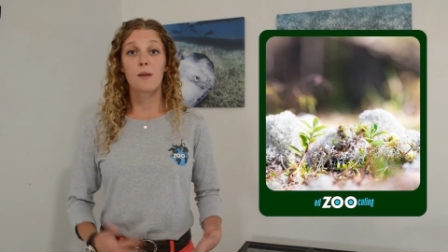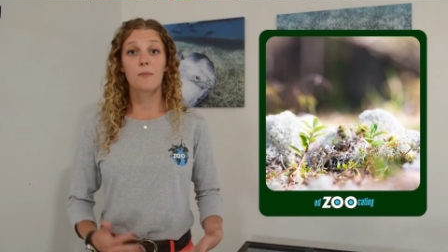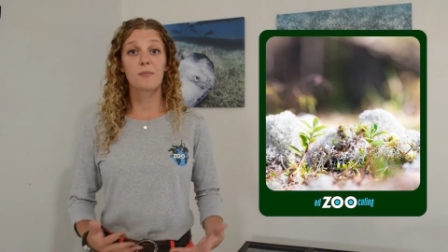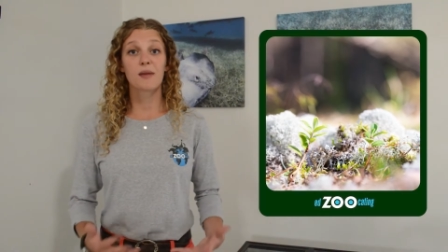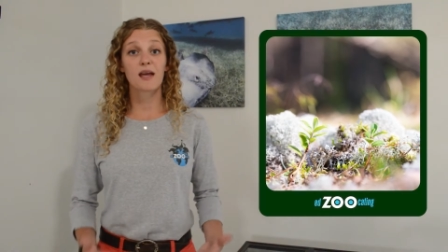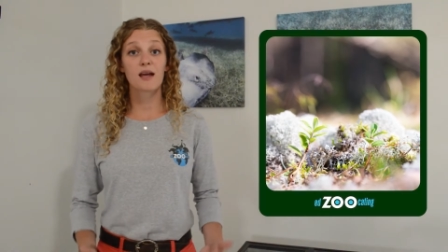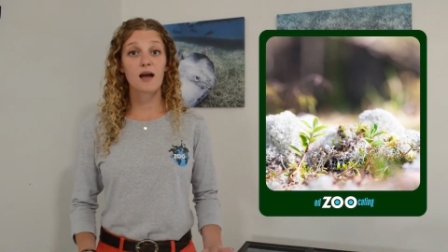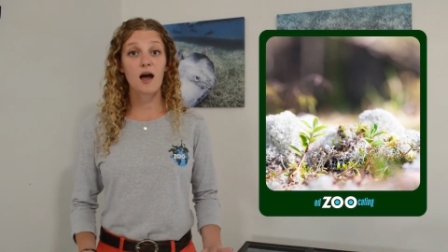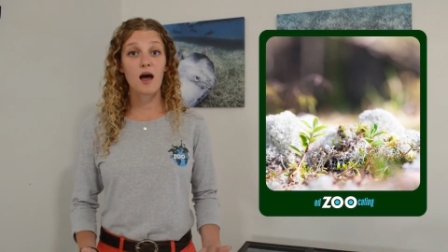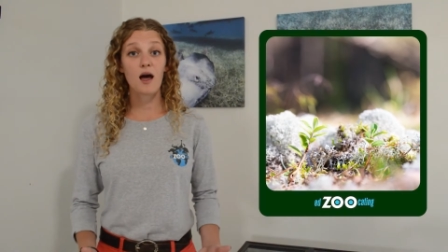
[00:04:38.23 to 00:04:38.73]

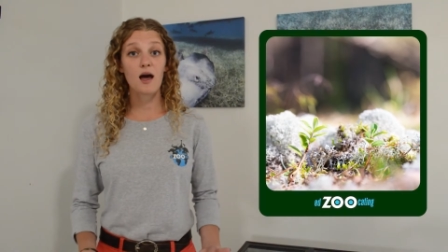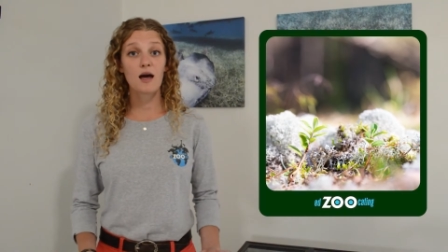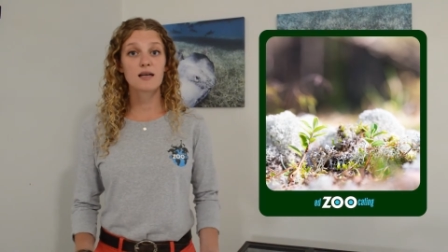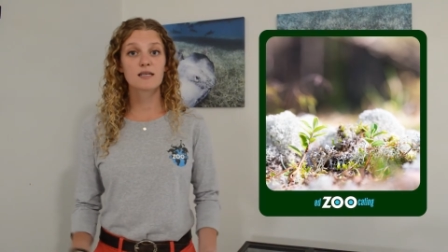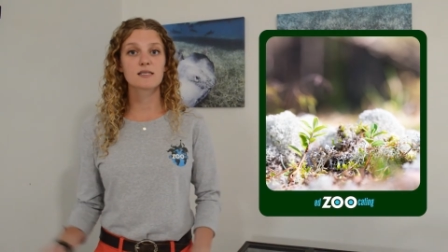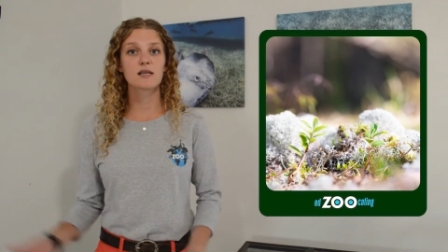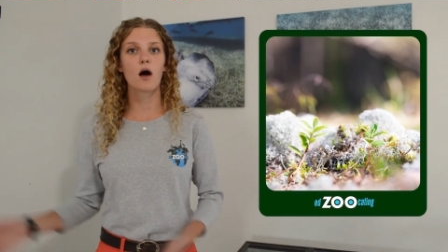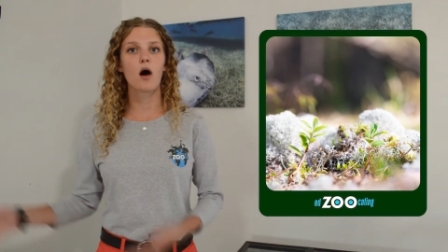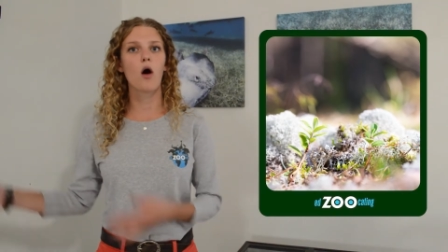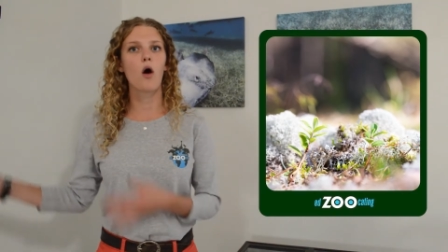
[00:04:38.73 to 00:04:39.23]

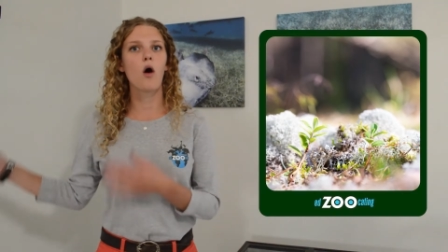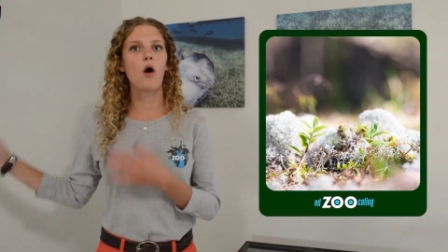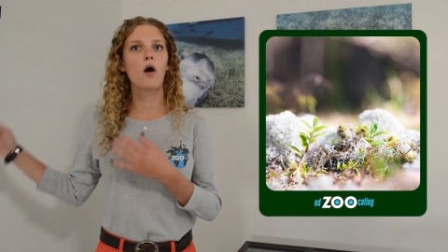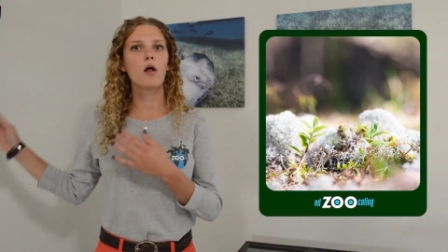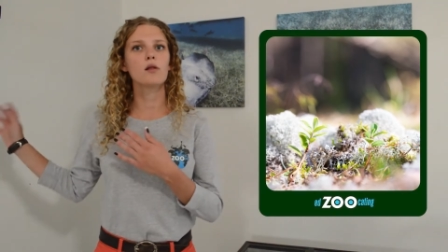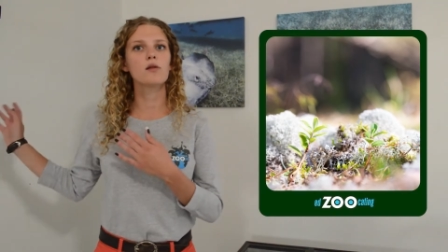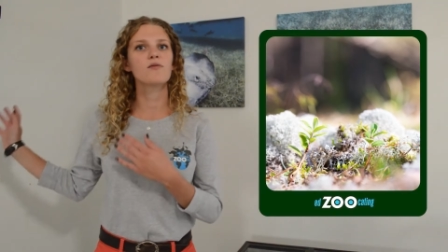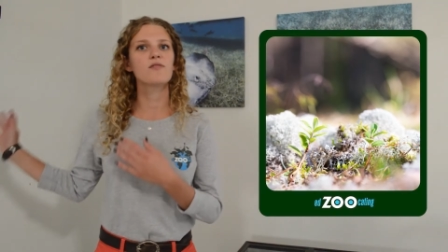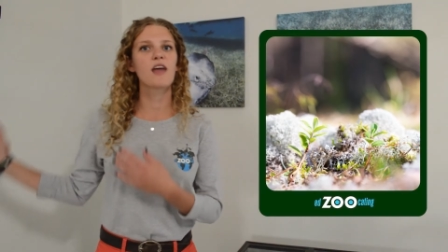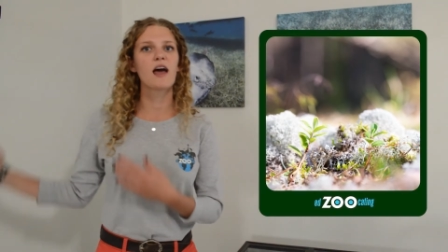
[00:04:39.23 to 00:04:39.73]
because
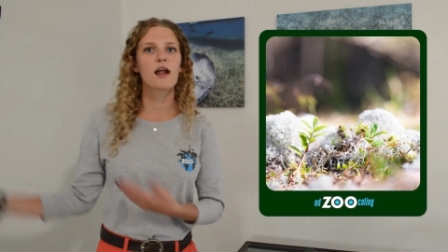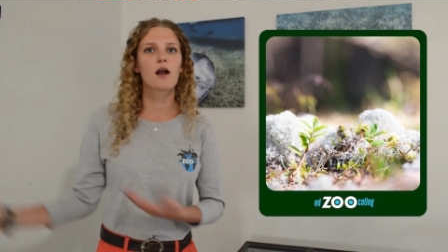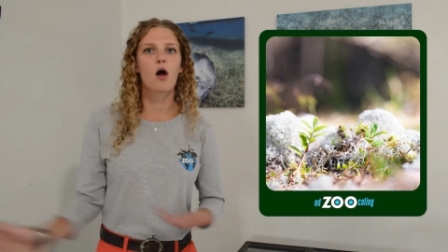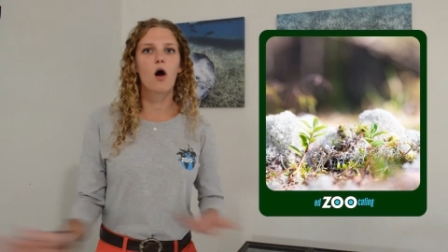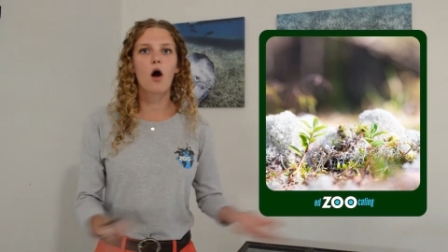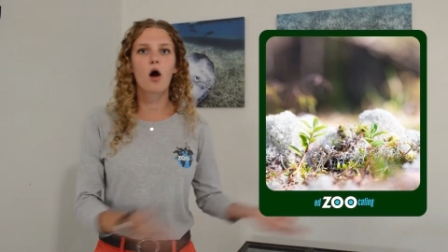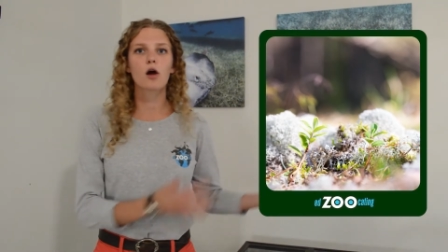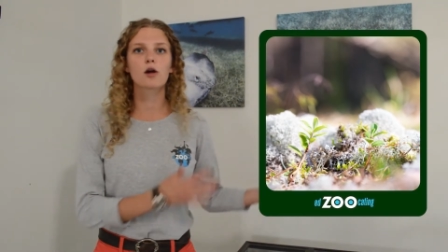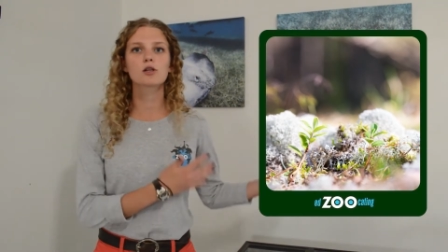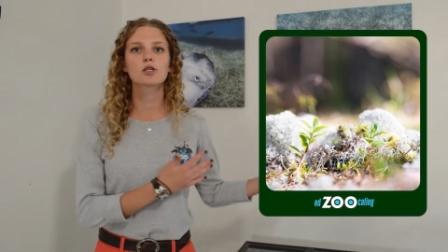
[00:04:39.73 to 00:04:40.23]
all of that
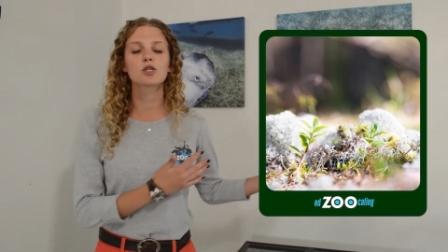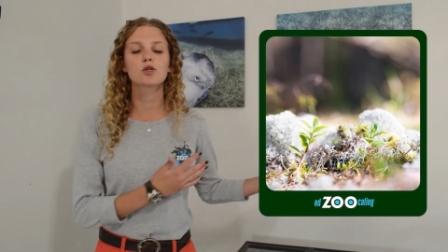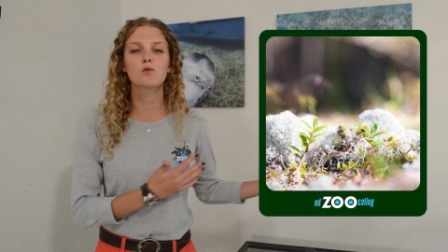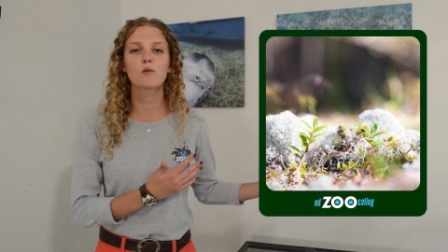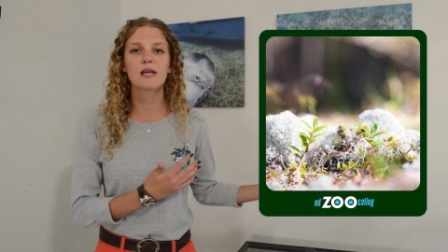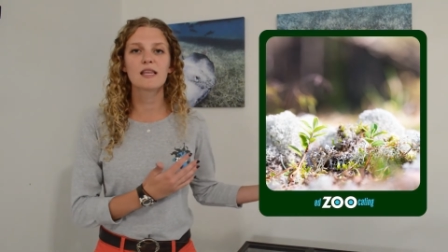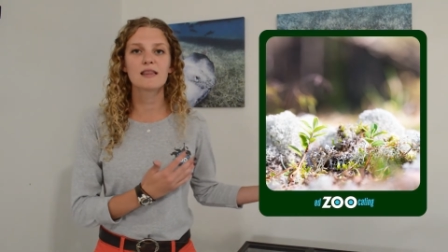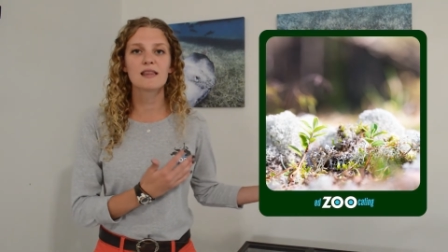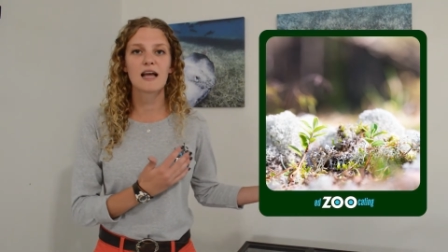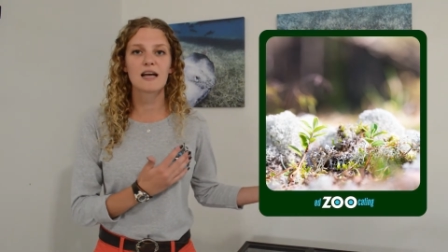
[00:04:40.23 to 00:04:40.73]
harsh
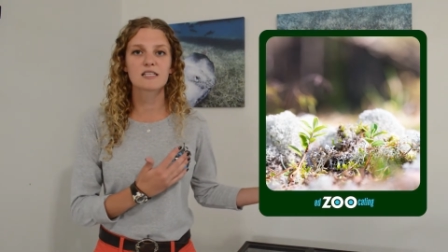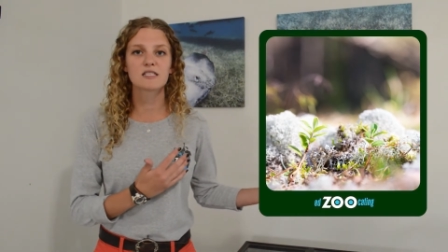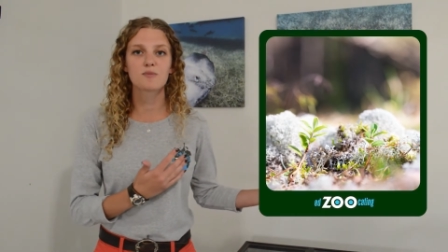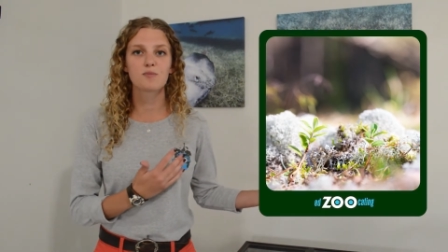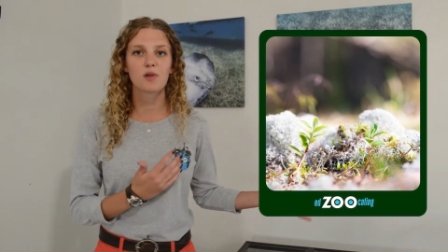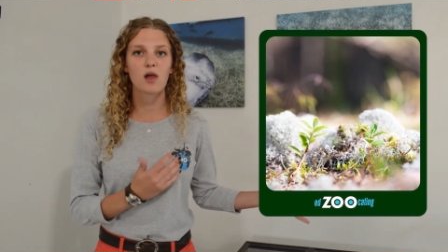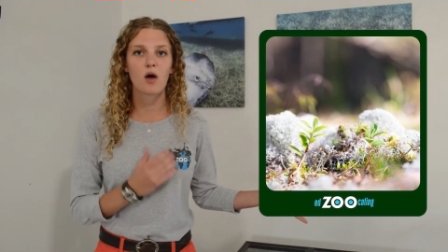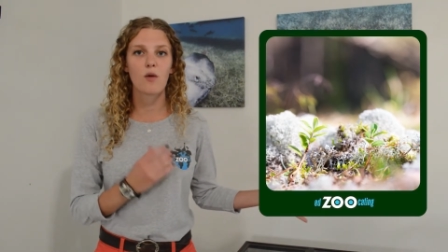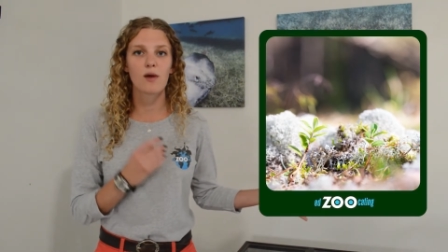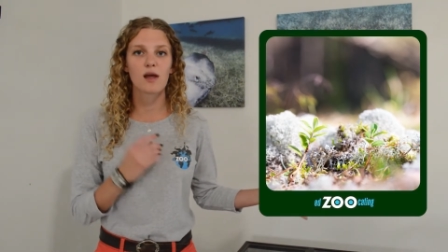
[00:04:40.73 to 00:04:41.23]
wind that's
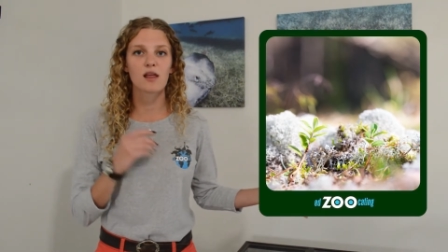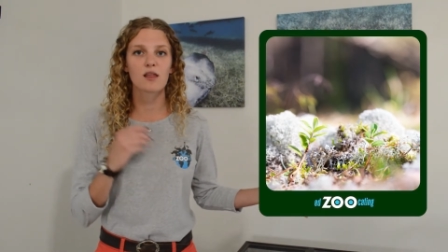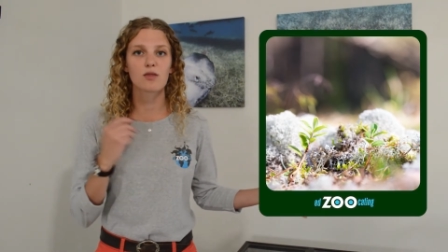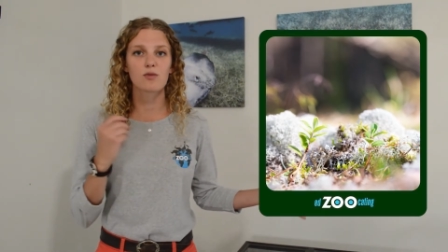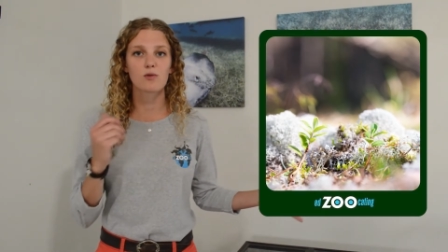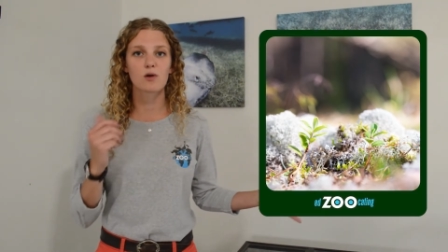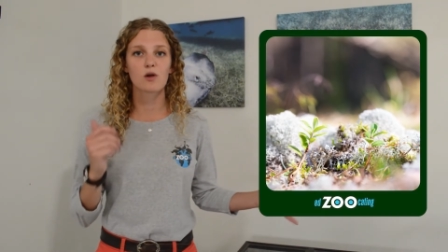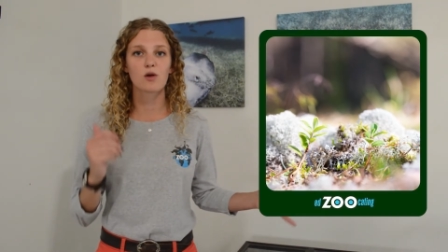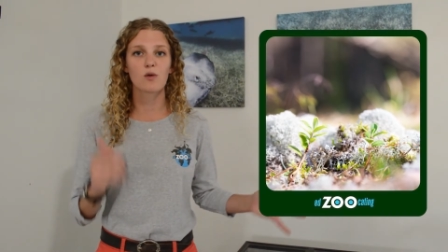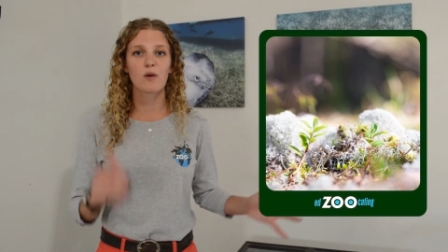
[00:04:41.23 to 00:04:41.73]
blowing
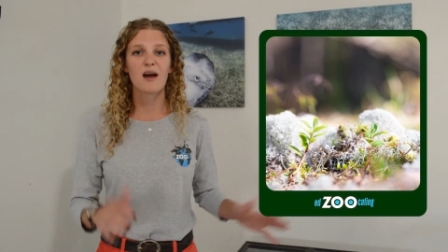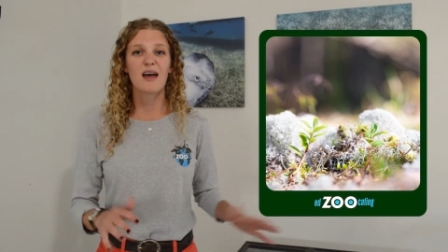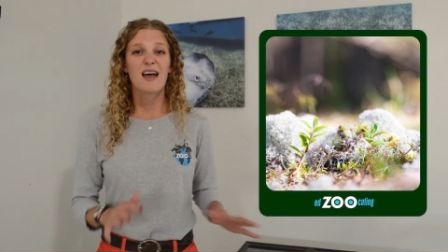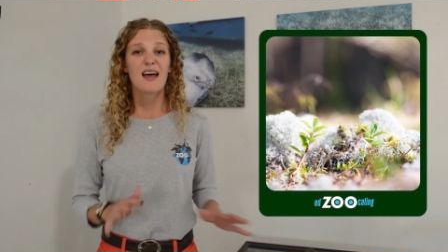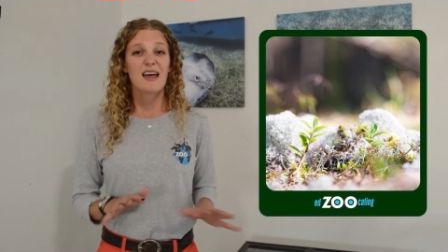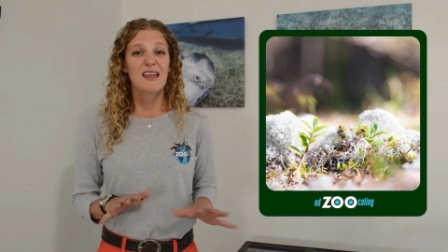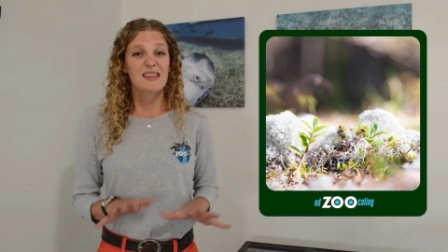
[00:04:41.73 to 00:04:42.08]
through,